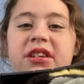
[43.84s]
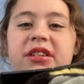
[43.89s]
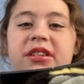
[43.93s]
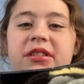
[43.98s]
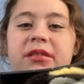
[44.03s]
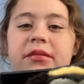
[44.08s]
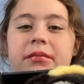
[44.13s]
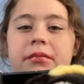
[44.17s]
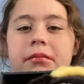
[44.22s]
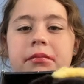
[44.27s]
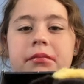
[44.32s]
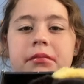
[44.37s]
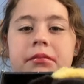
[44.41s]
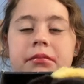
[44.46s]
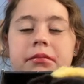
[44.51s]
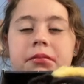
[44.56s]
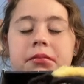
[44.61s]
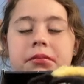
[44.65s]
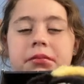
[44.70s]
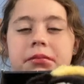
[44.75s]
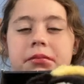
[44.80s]

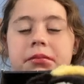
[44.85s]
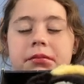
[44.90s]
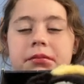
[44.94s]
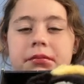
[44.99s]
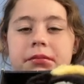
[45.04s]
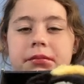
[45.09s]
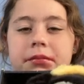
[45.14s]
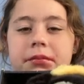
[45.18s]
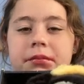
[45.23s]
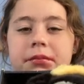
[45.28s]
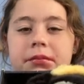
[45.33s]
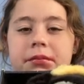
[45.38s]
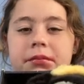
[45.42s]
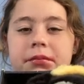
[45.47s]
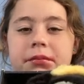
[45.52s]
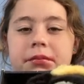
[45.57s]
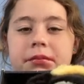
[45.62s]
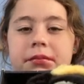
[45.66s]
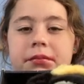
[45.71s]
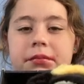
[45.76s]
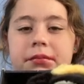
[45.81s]

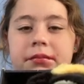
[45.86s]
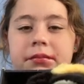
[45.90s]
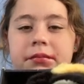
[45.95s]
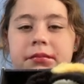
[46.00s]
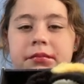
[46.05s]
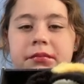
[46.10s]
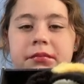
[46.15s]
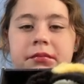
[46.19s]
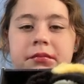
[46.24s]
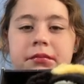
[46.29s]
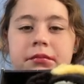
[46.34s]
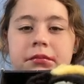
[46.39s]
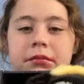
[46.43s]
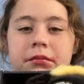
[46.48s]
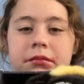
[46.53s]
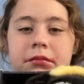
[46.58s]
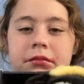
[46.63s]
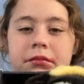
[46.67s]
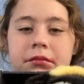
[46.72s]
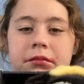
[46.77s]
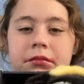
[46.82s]

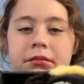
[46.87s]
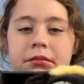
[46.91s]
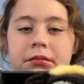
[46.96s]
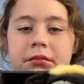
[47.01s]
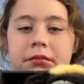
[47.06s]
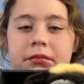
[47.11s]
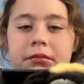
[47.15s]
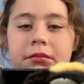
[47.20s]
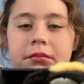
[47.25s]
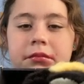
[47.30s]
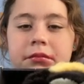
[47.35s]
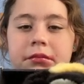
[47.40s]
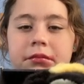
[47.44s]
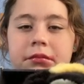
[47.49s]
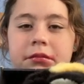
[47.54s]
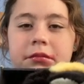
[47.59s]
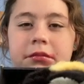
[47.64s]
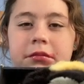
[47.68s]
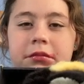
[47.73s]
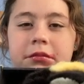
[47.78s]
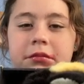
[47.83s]

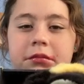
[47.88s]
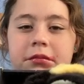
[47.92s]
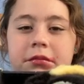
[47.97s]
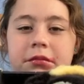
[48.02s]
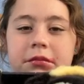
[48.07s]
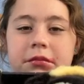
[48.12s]
Nothing is said.